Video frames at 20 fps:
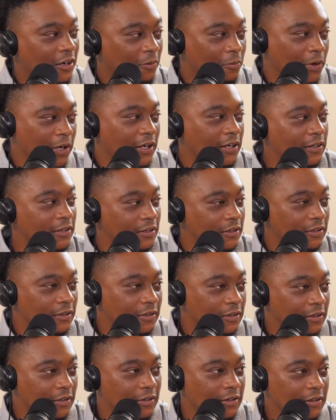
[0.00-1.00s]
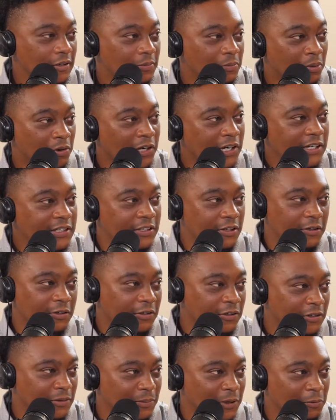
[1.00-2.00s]
with Breeze
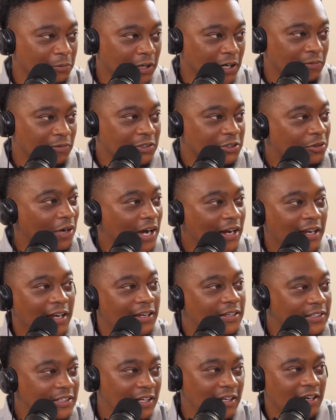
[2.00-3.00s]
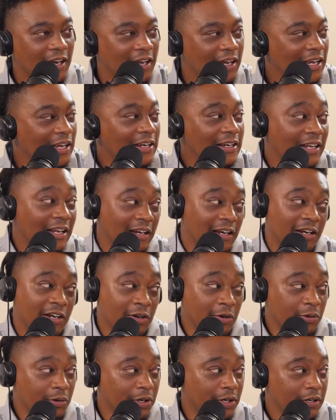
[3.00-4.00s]
arm or whatever. So I can't say that he didn't do it.